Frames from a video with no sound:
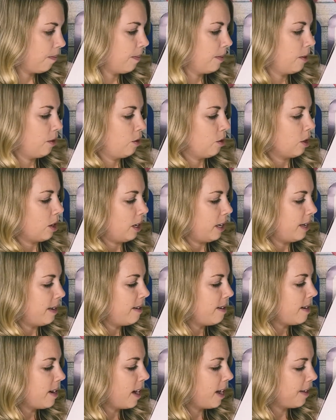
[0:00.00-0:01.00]
draw
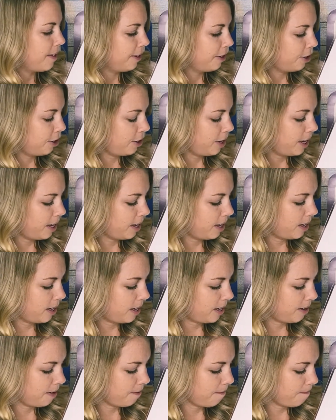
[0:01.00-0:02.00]
another straight
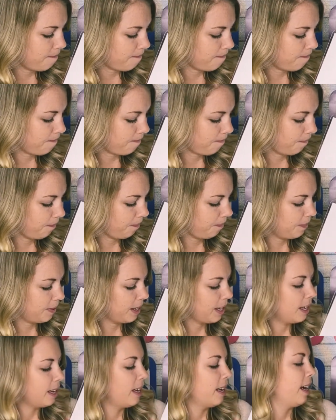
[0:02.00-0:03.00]
line,
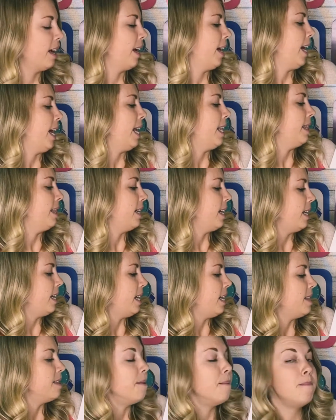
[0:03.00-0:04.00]
and then in
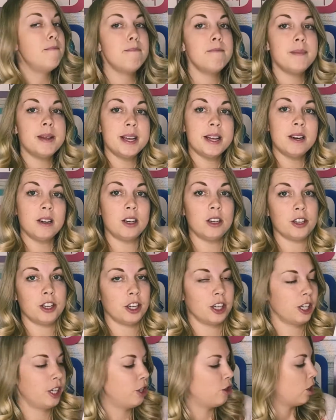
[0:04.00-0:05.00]
the middle, you're
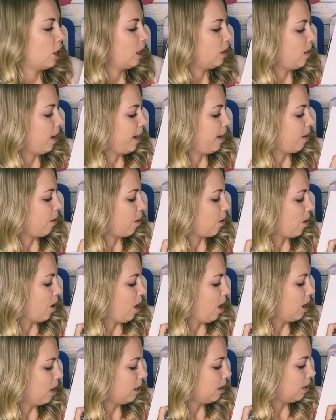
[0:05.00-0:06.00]
gonna draw a line
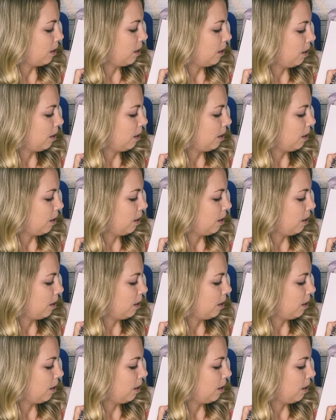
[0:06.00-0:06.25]
across.